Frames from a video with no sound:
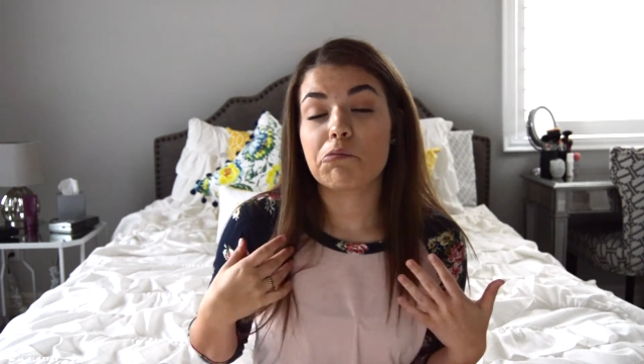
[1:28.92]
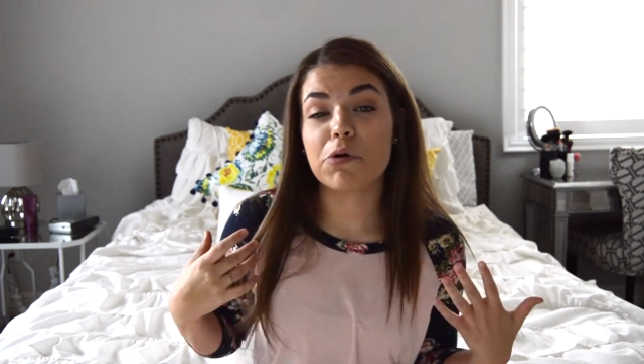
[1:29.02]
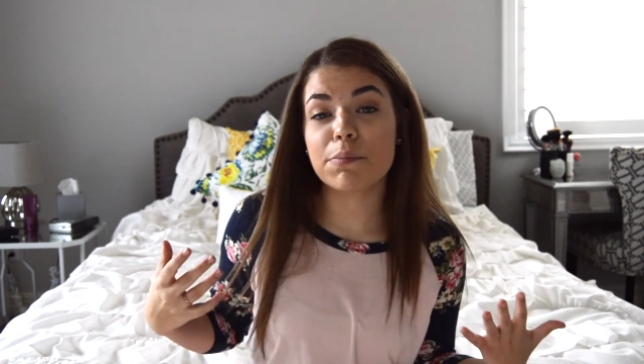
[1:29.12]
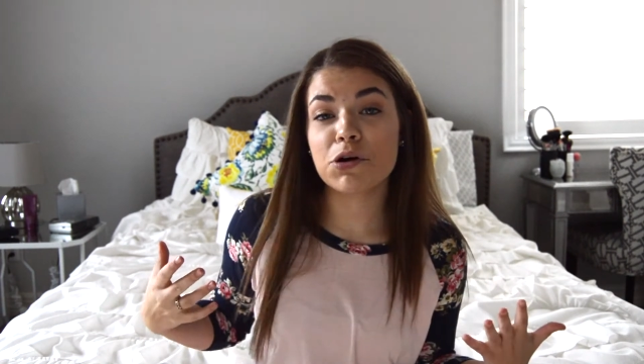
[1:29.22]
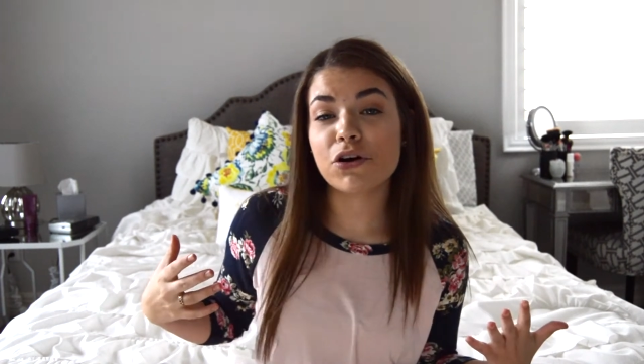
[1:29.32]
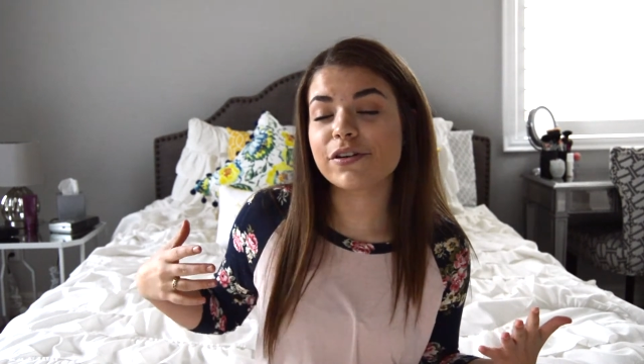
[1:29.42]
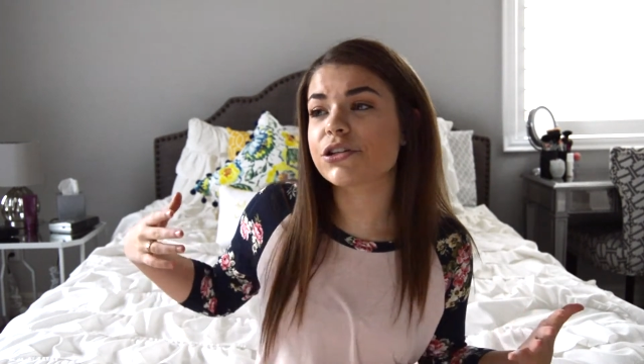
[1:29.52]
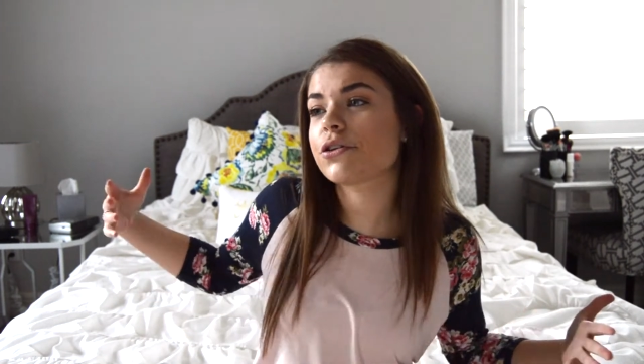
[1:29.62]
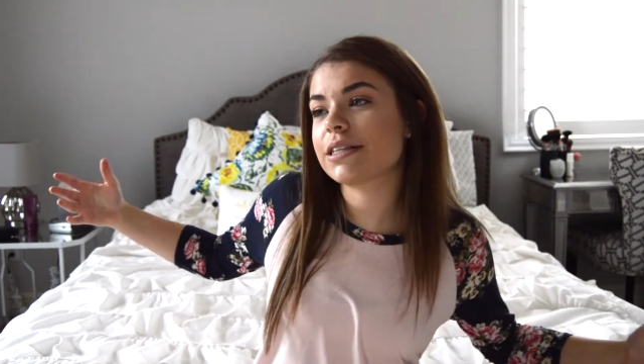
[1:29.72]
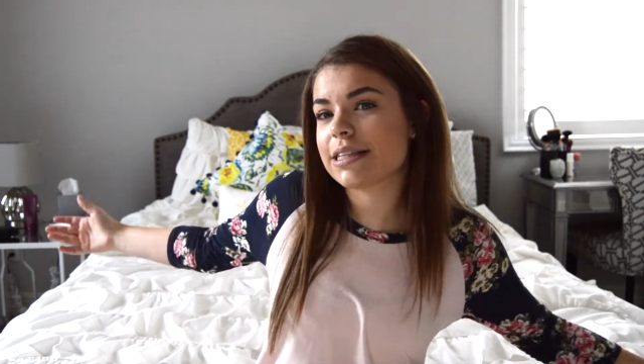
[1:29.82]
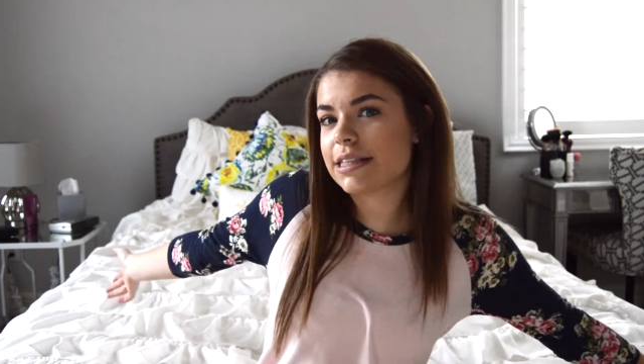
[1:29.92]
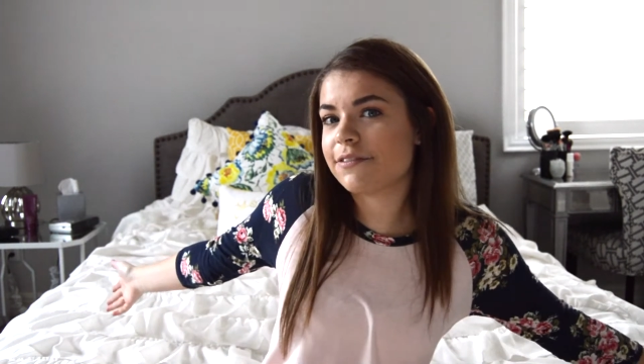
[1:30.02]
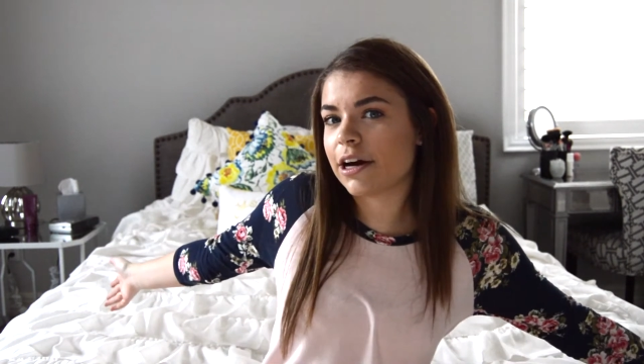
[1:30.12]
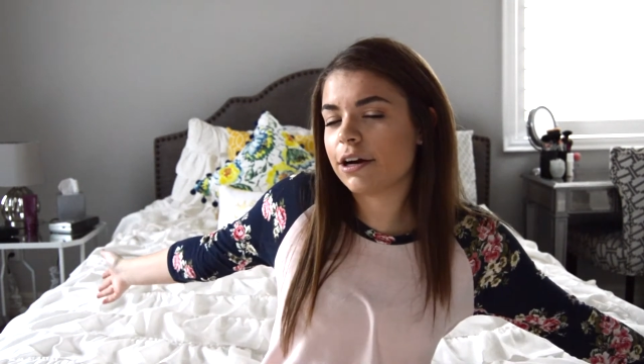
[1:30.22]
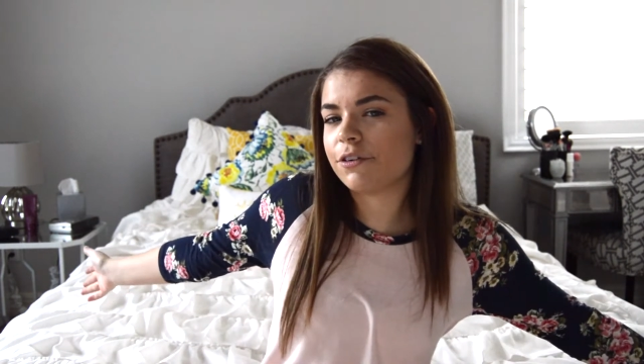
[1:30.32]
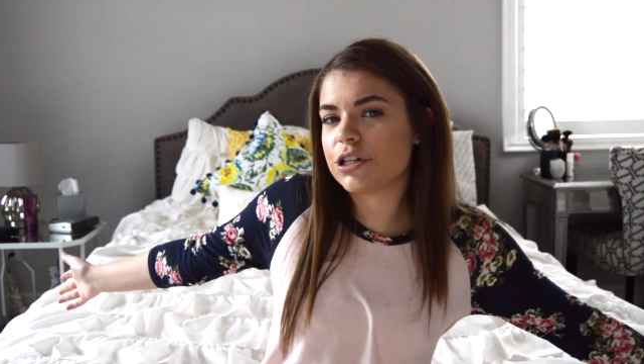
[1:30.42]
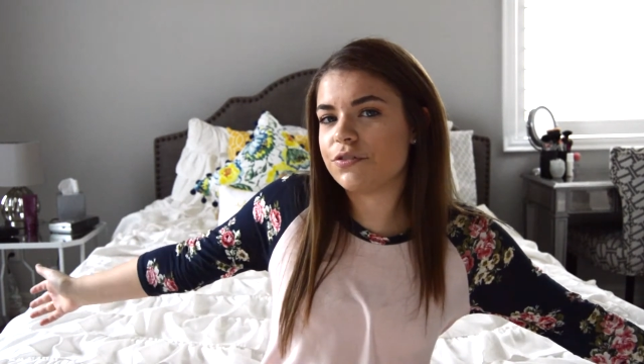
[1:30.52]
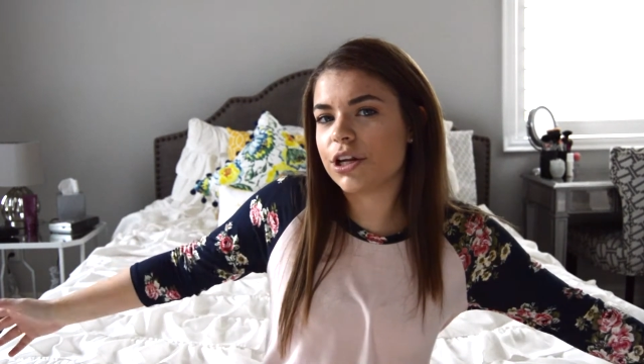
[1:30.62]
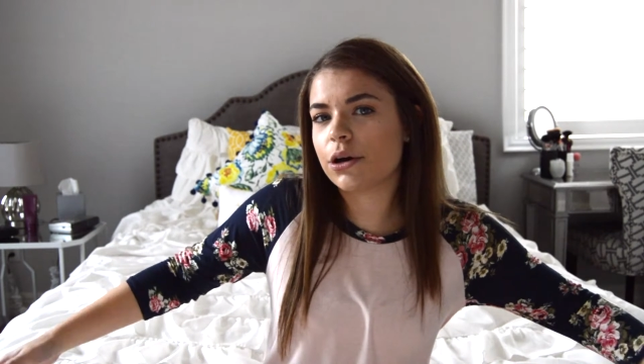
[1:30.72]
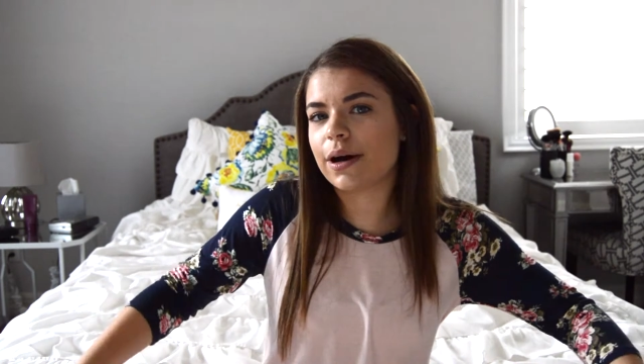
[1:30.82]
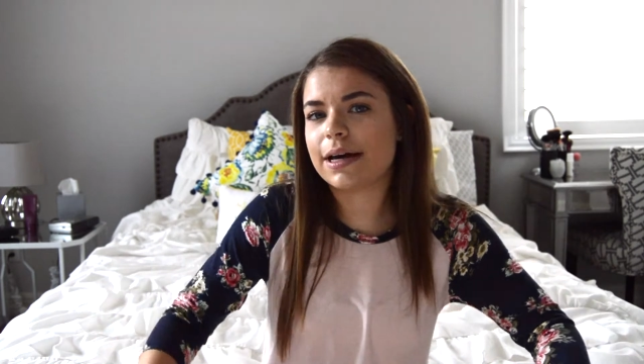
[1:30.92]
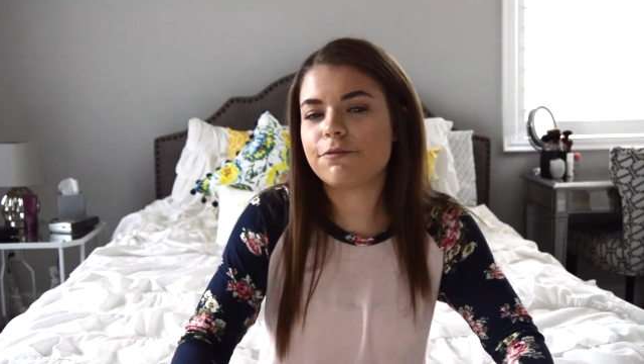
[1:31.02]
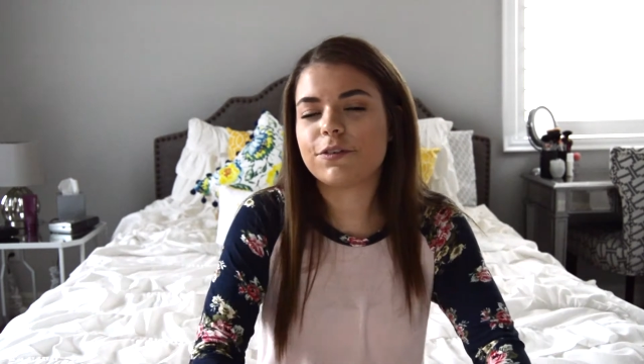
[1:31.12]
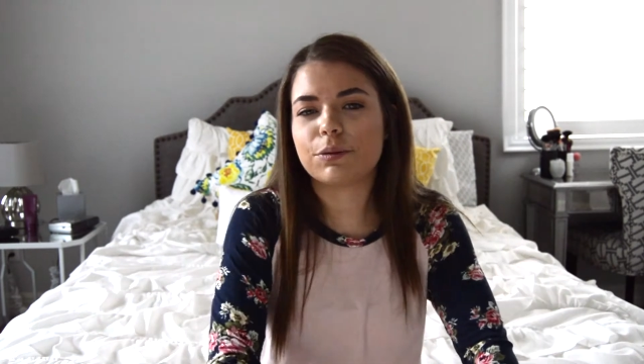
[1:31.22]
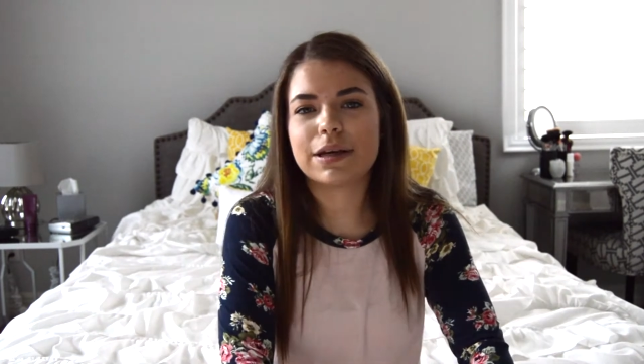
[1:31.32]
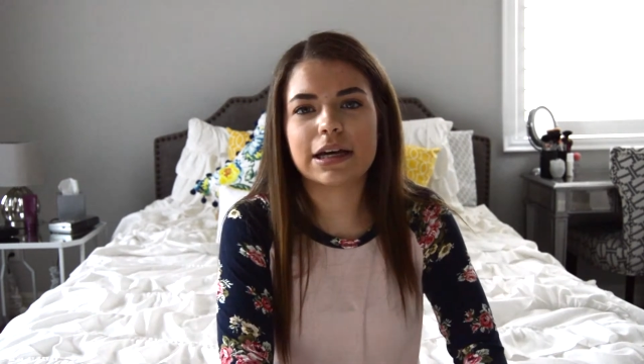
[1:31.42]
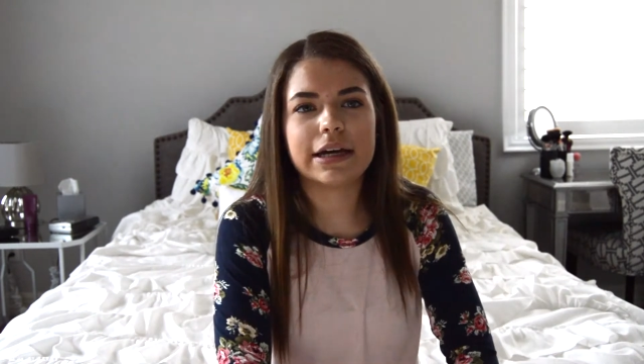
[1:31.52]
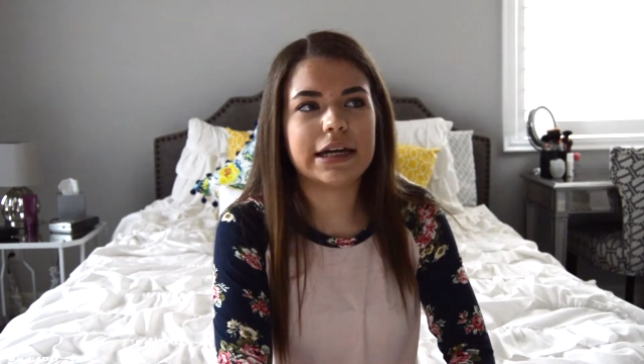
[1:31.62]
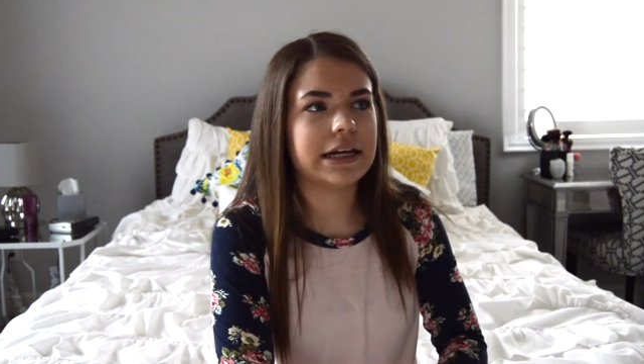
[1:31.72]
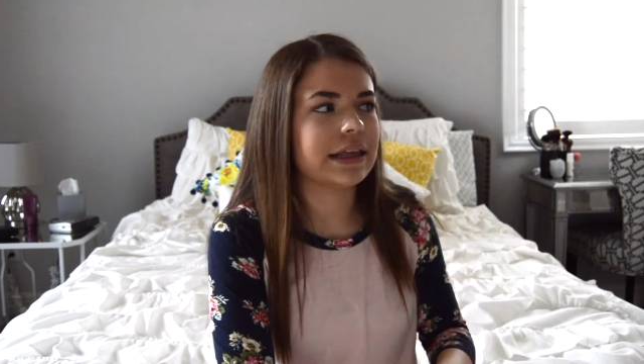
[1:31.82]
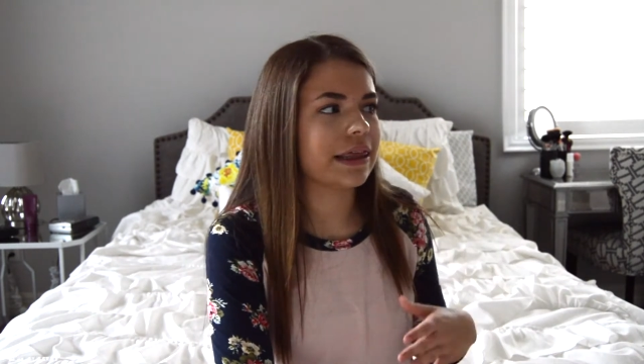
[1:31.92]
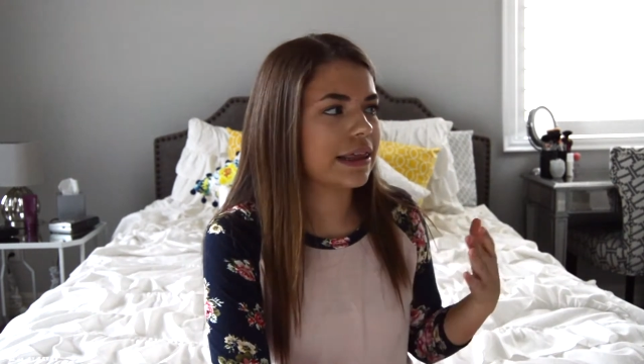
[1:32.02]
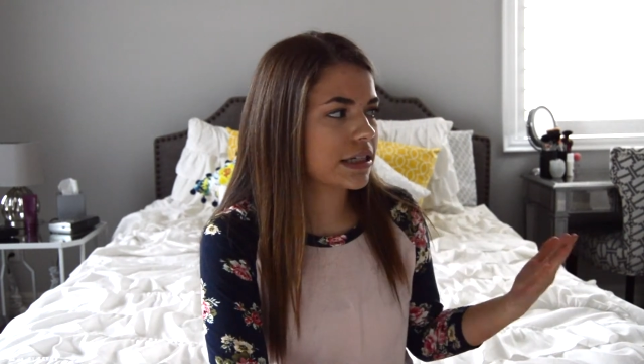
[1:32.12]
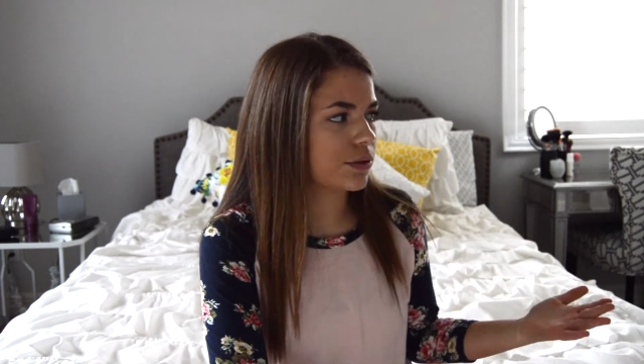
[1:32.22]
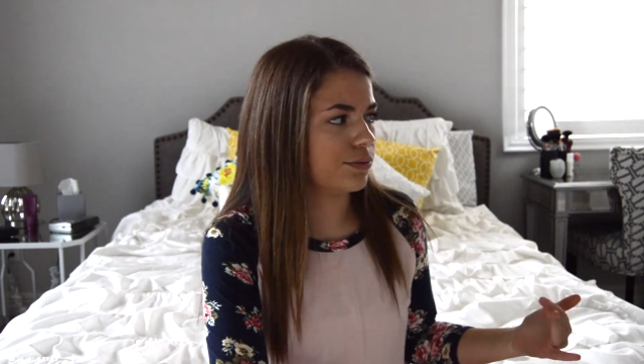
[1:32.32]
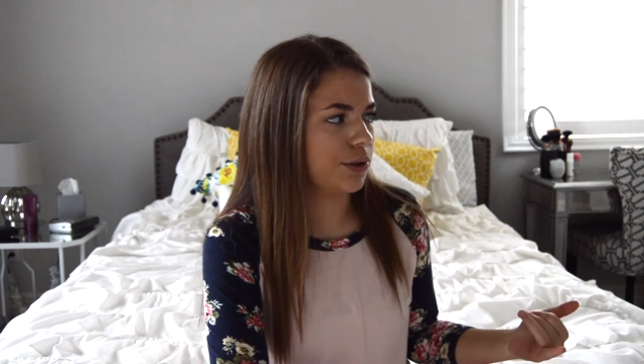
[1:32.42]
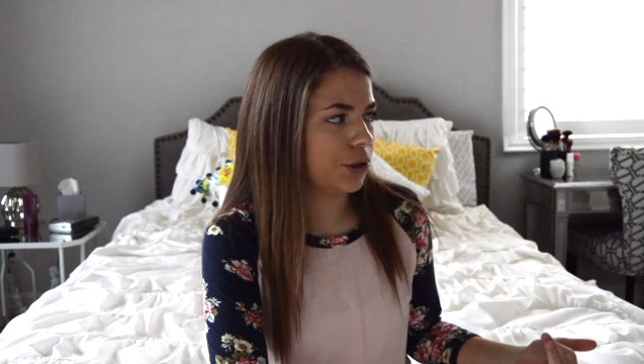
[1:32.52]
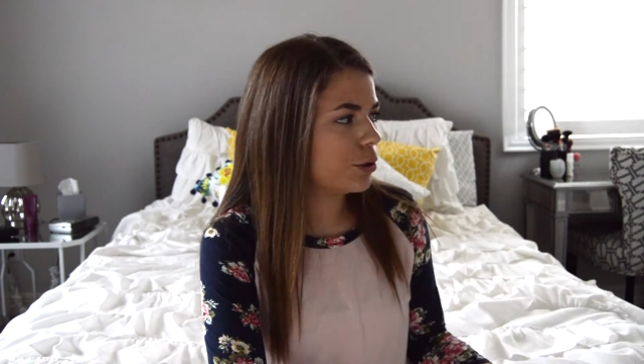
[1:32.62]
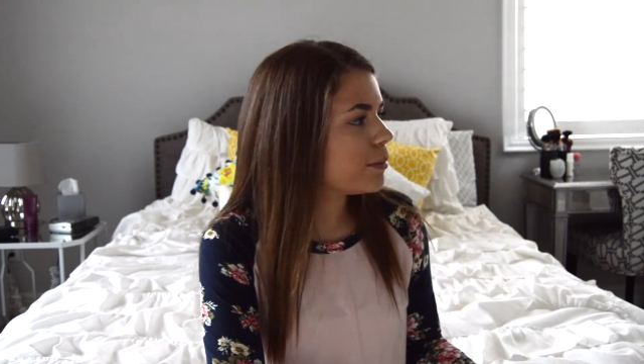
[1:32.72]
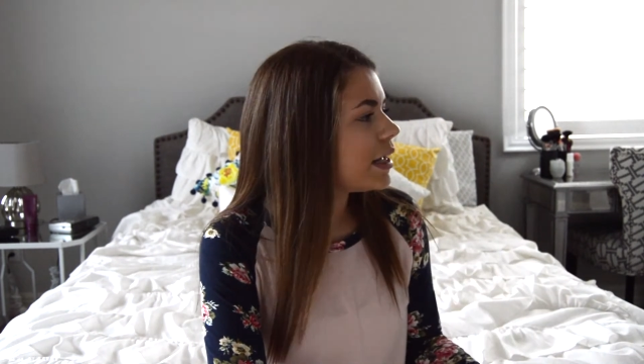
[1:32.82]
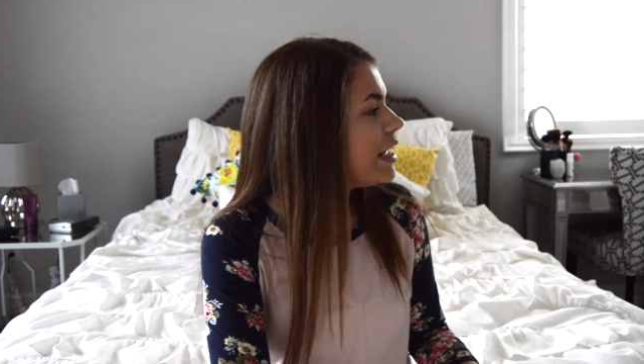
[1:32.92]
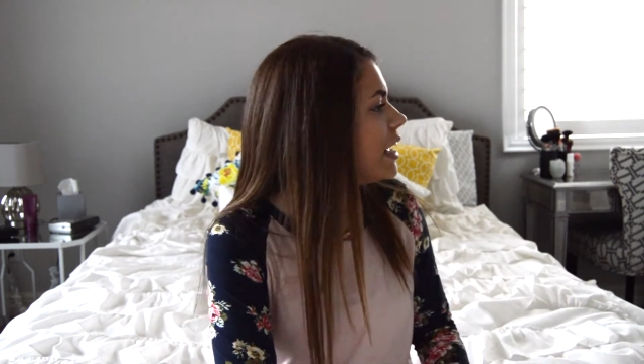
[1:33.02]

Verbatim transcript: we moved, so this is the very first video I am filming in this room,